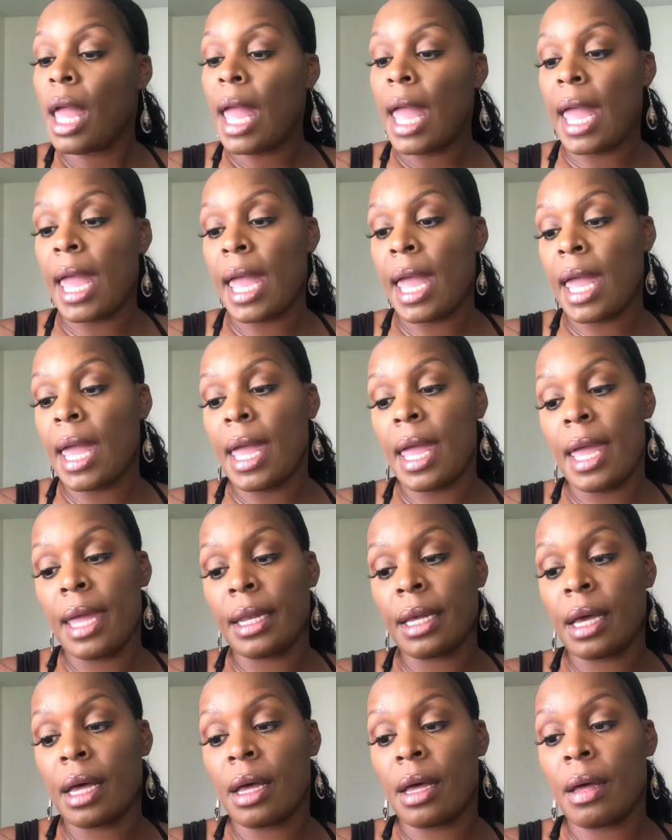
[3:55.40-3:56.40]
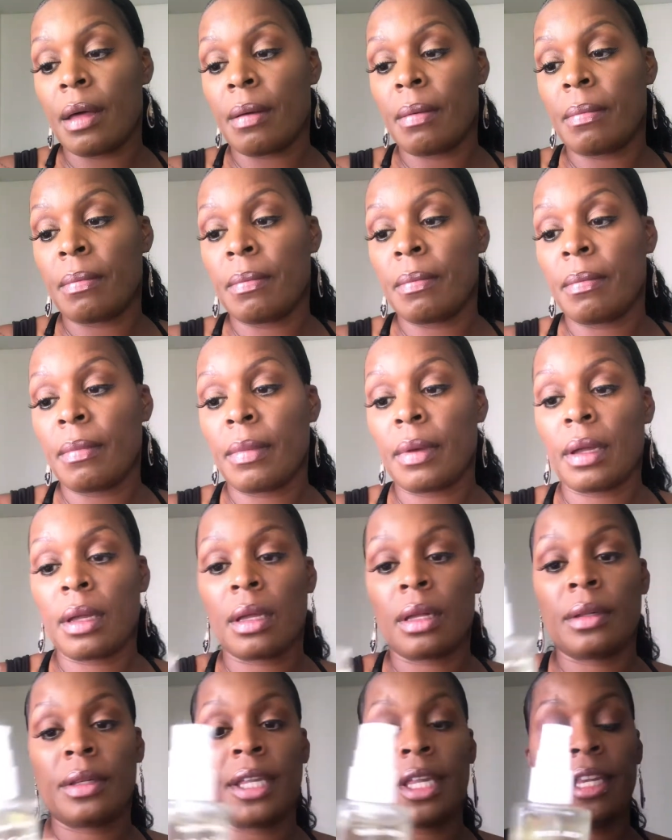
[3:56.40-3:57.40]
And
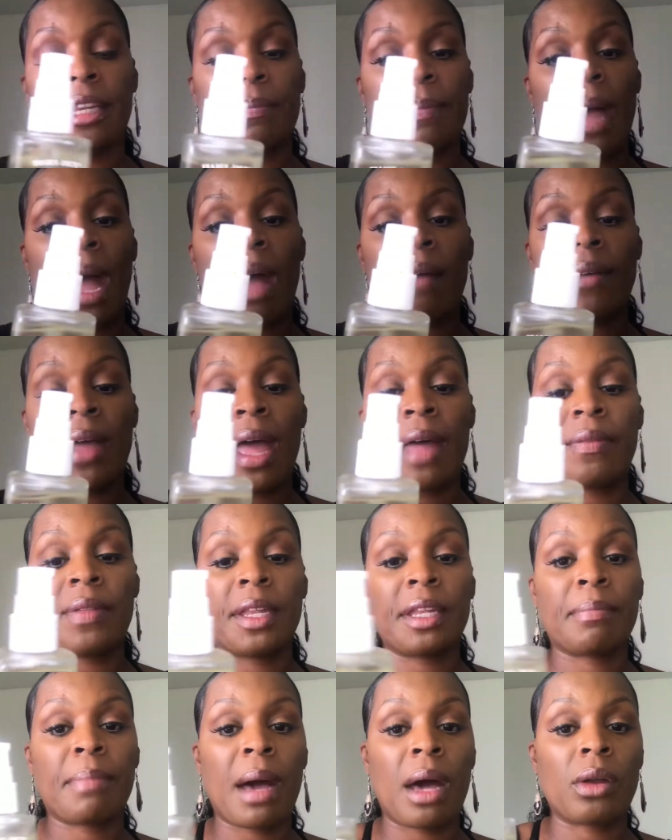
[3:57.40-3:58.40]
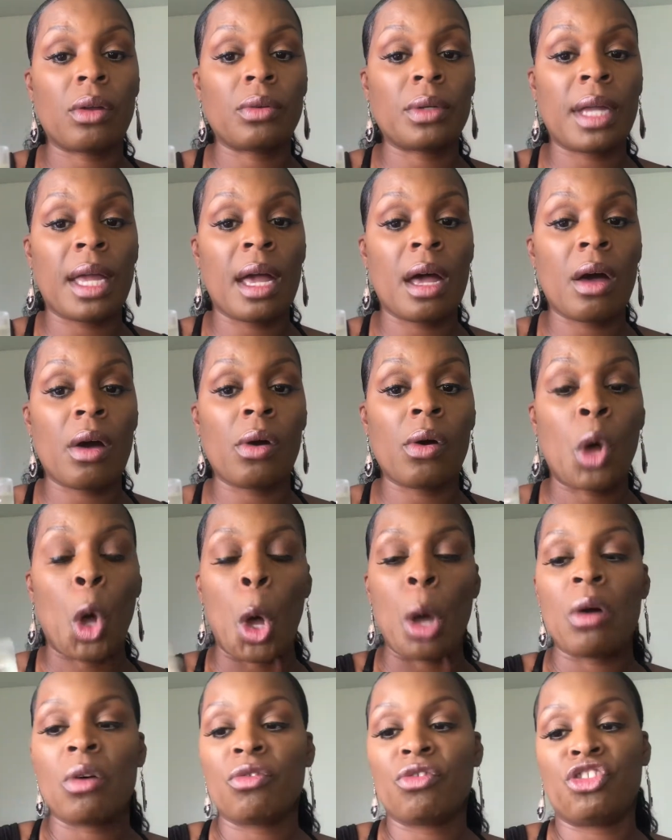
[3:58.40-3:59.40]
this, I've had this bottle now,
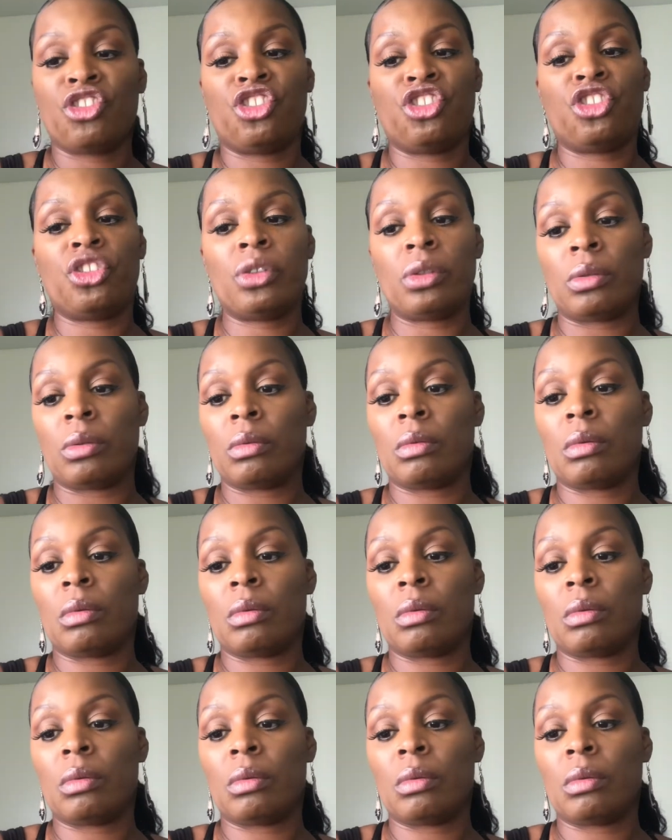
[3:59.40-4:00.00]
shoot,